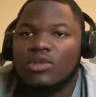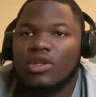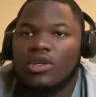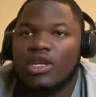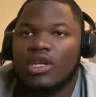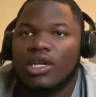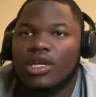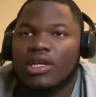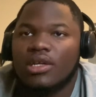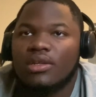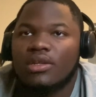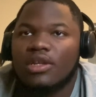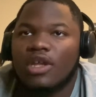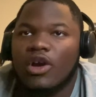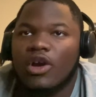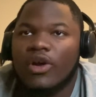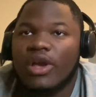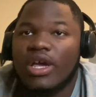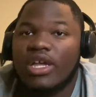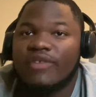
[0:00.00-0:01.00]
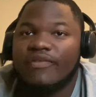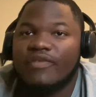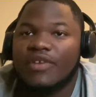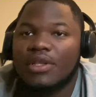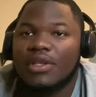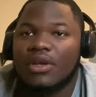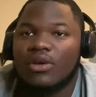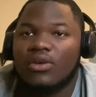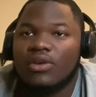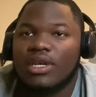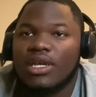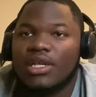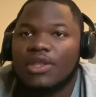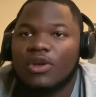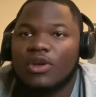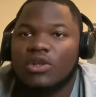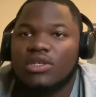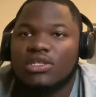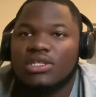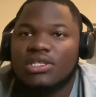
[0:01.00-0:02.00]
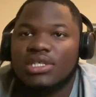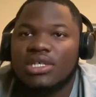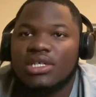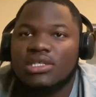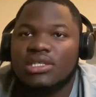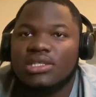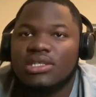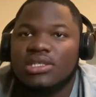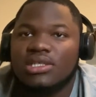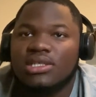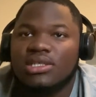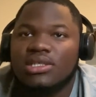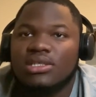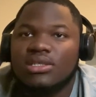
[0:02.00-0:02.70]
Okay, they're already at the 50. Okay, 36.